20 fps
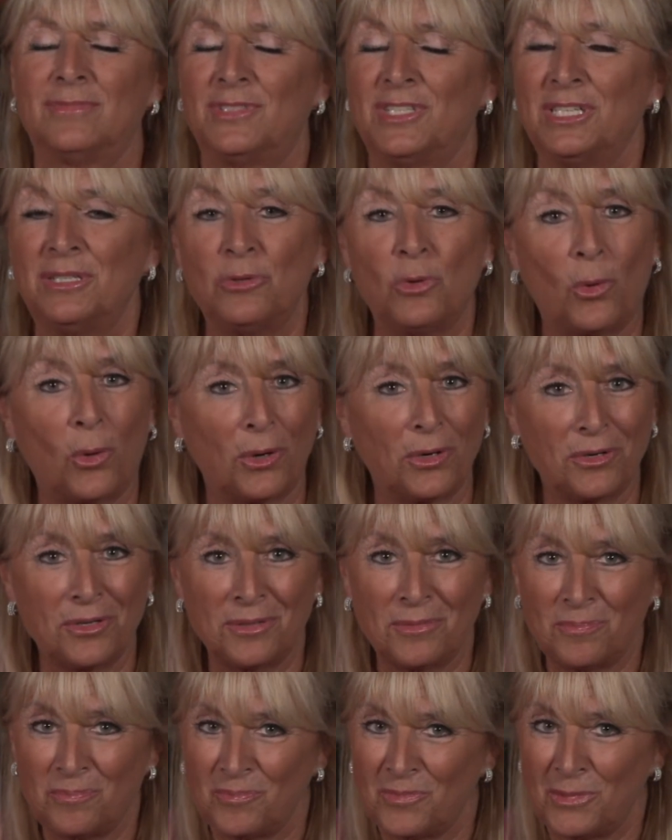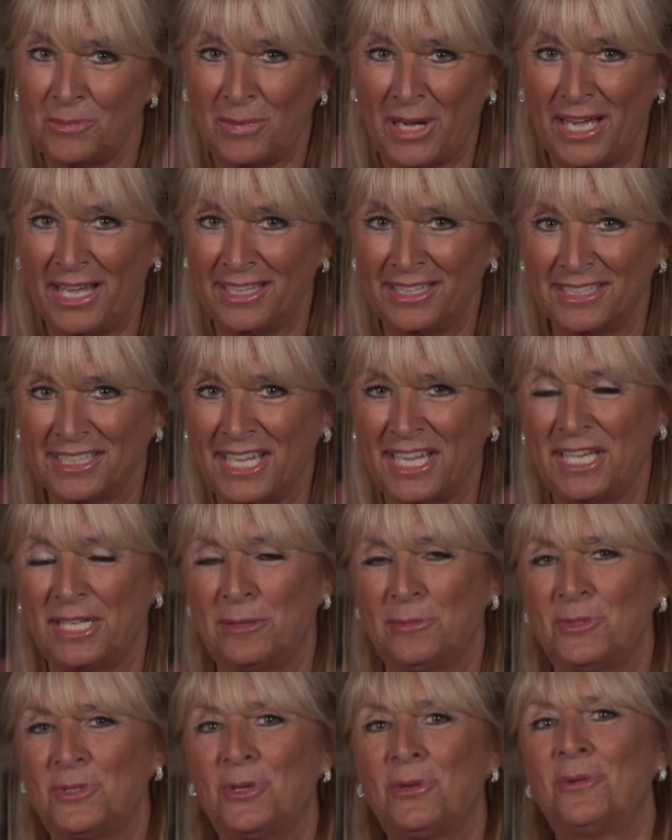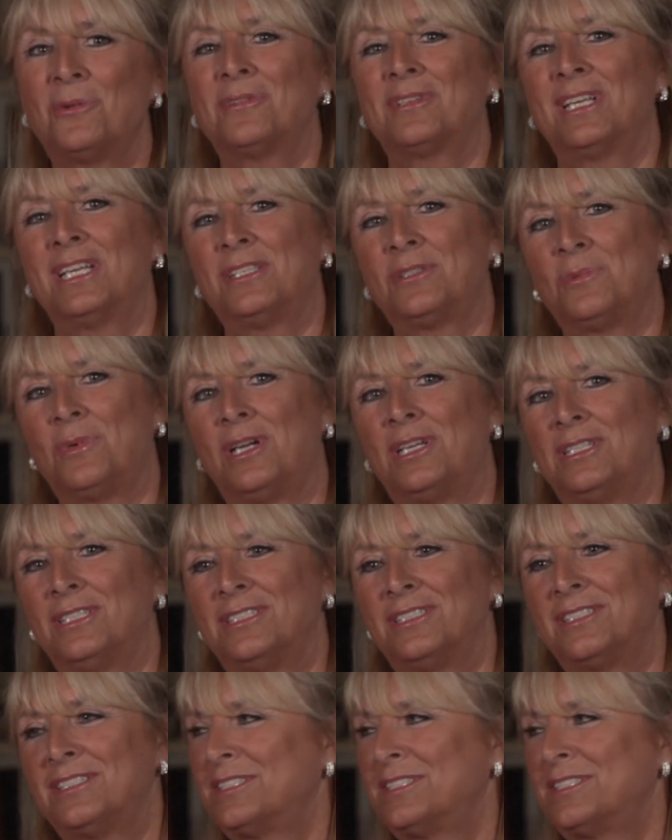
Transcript: didn't order the, the ball again. So guess what?